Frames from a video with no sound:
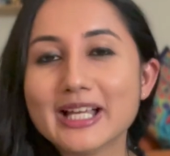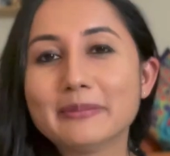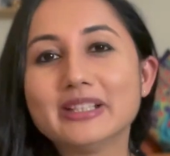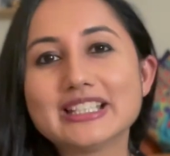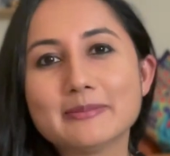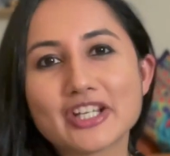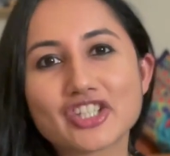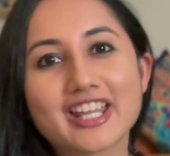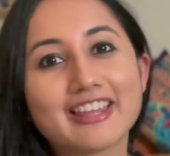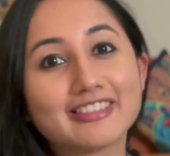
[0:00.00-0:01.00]
please make
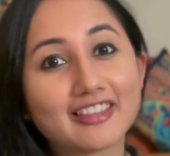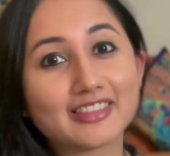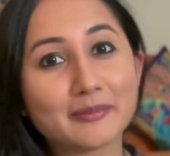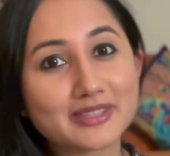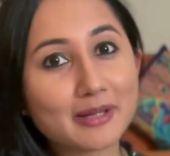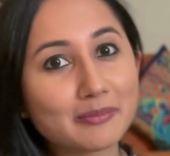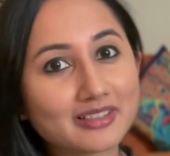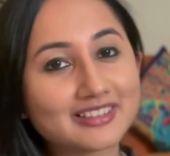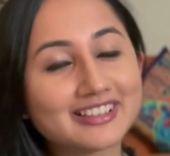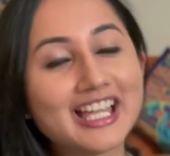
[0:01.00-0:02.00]
sure to hit that thumbs up
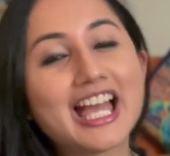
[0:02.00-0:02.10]
button